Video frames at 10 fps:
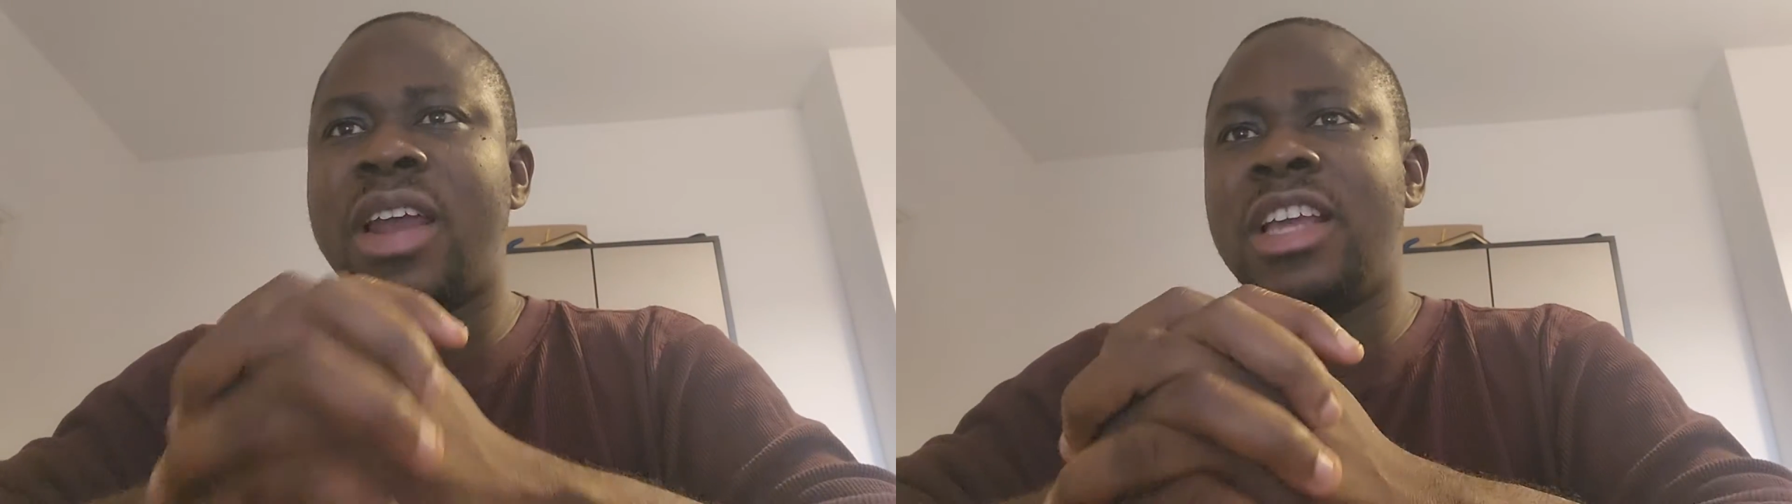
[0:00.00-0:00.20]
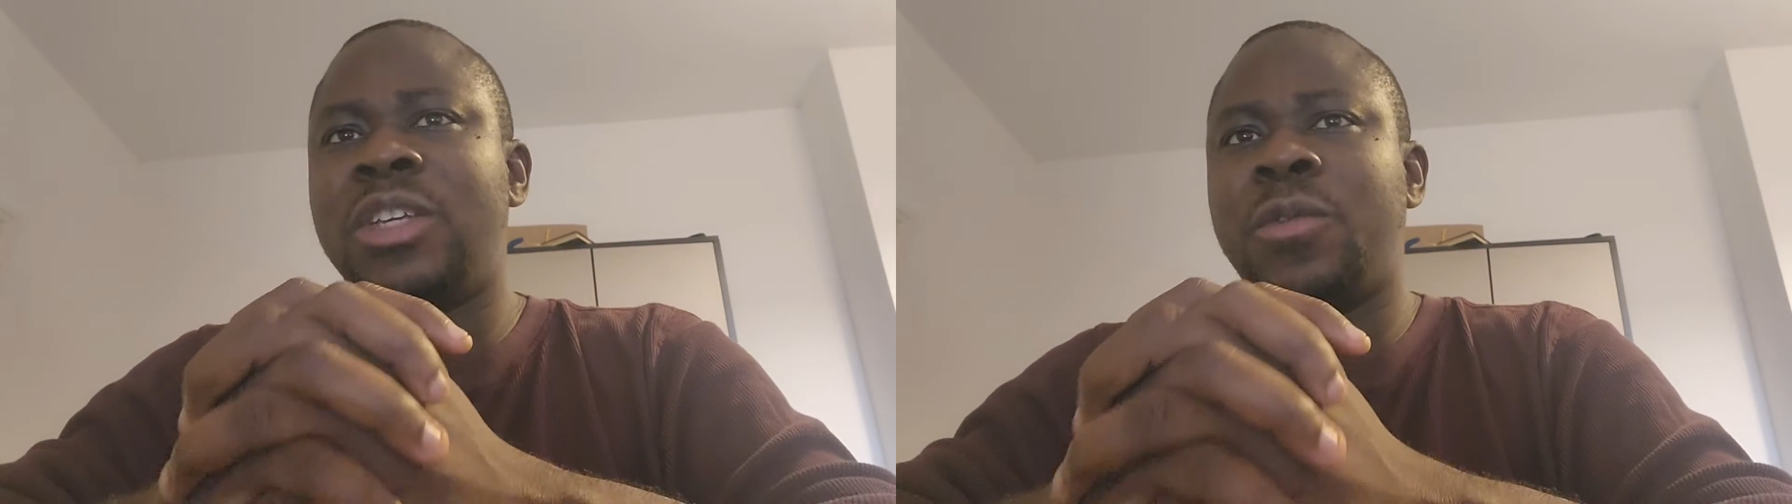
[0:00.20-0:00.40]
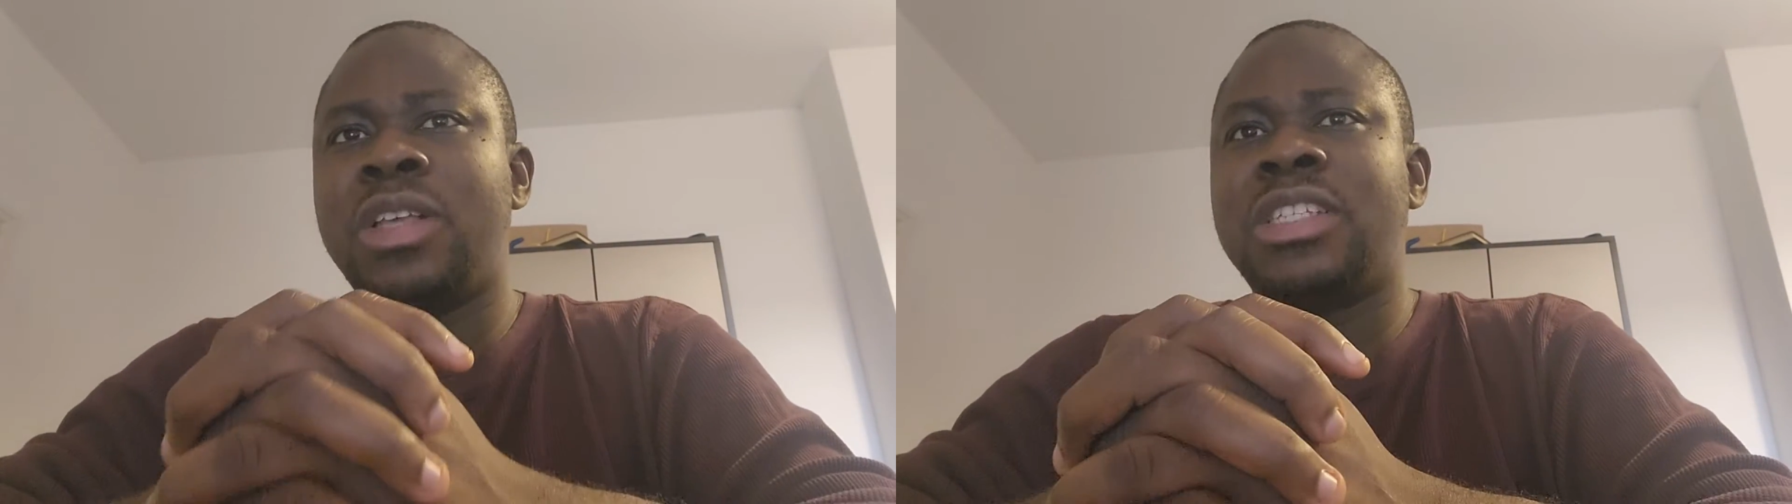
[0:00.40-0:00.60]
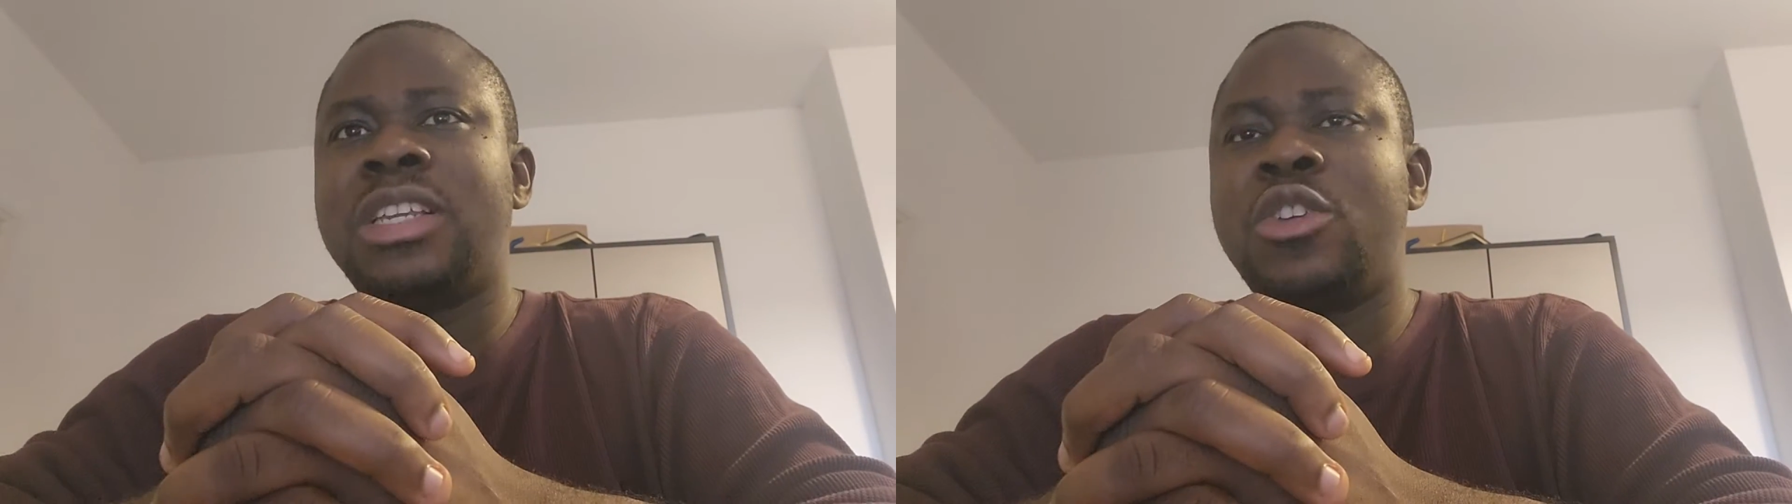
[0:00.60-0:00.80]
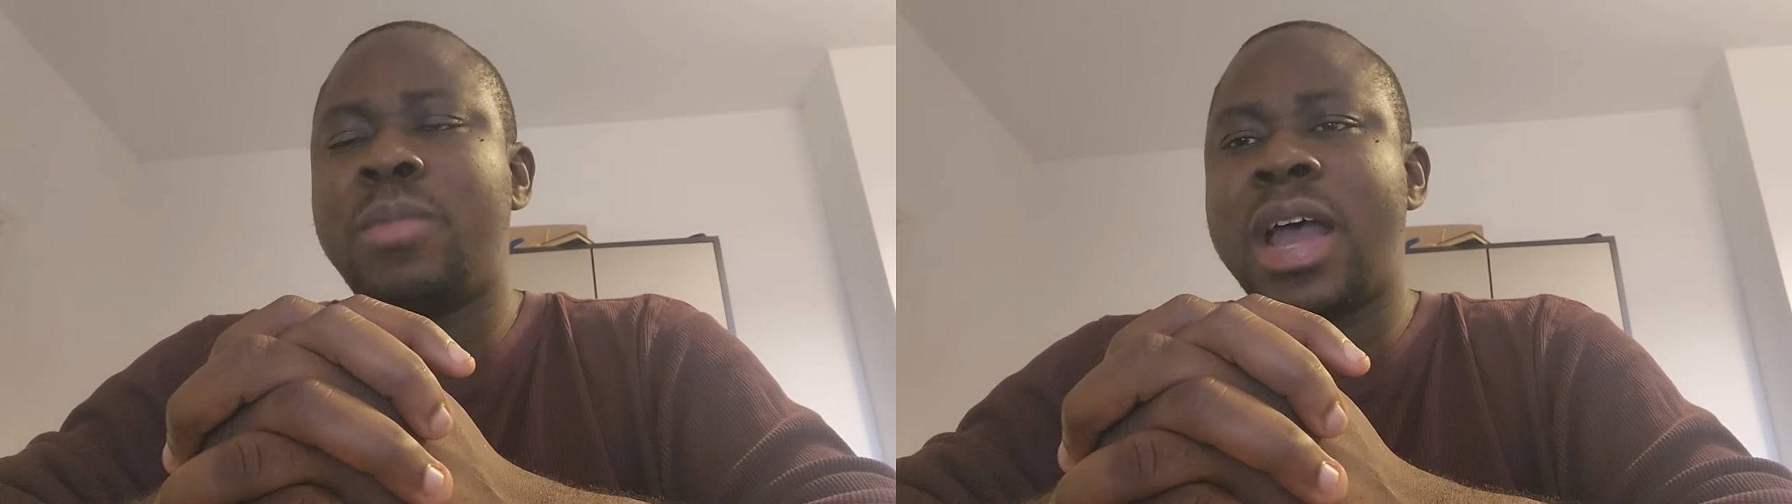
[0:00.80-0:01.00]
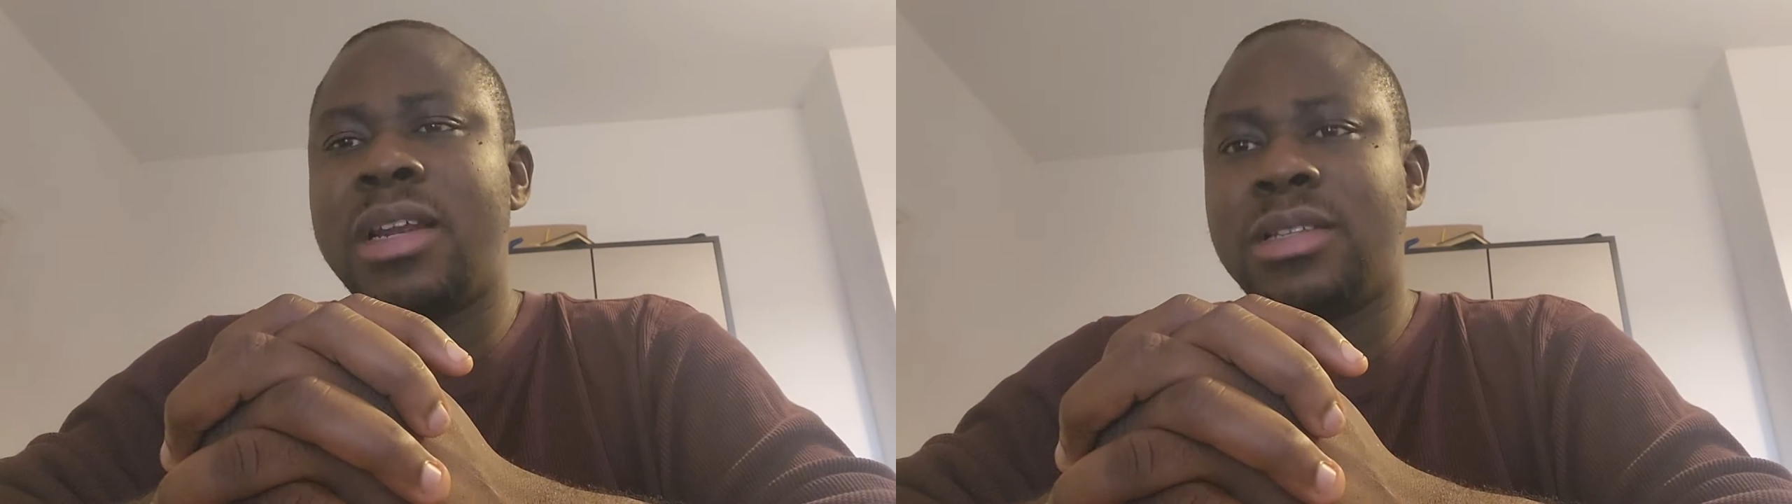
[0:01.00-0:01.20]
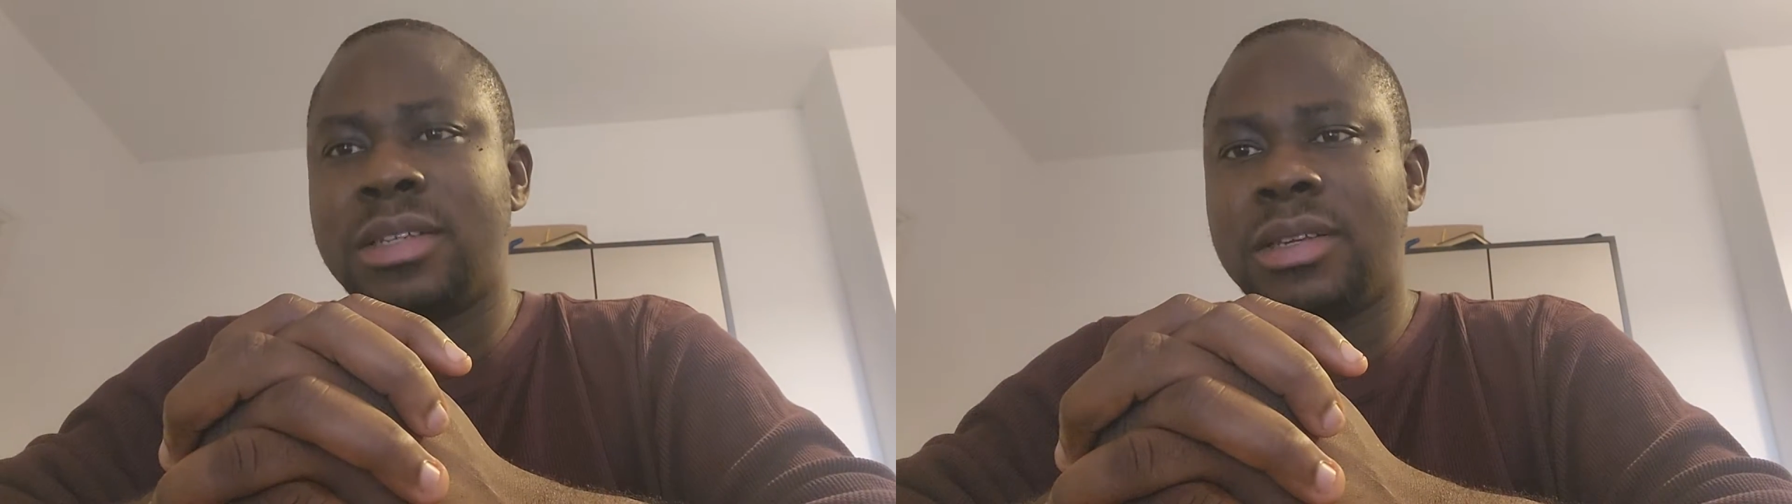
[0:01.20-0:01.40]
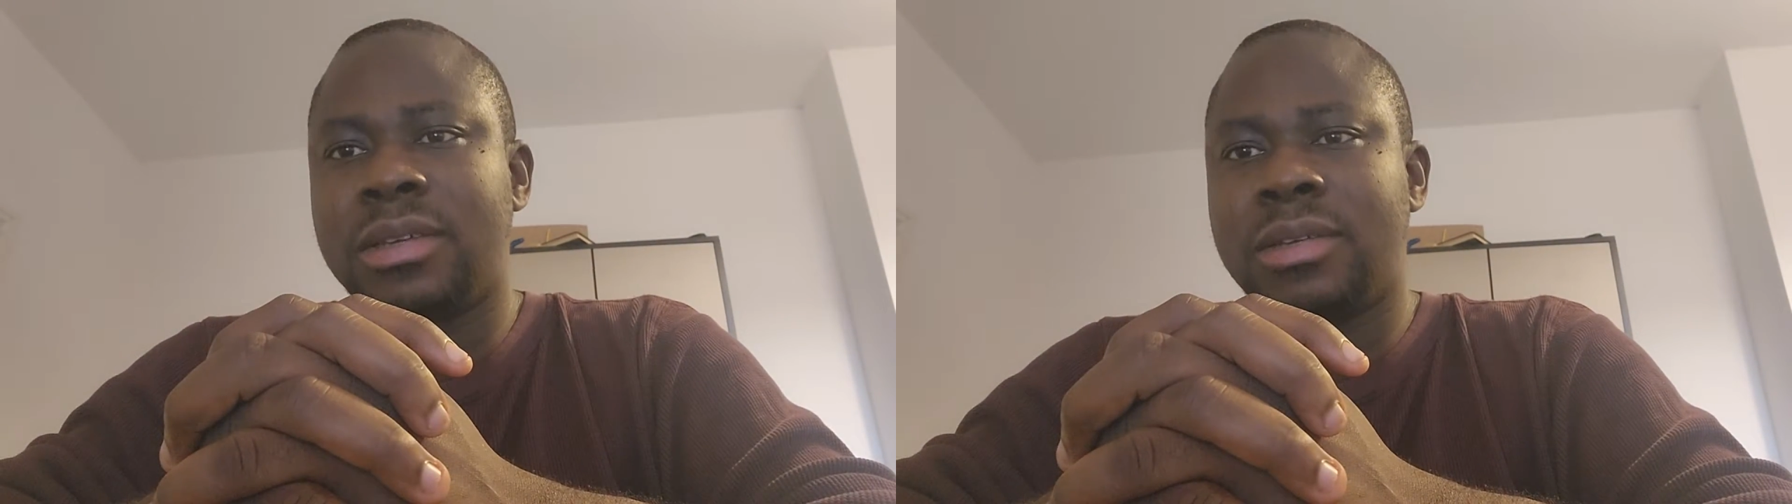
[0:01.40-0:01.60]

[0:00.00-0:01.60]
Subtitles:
challenge facing humanity,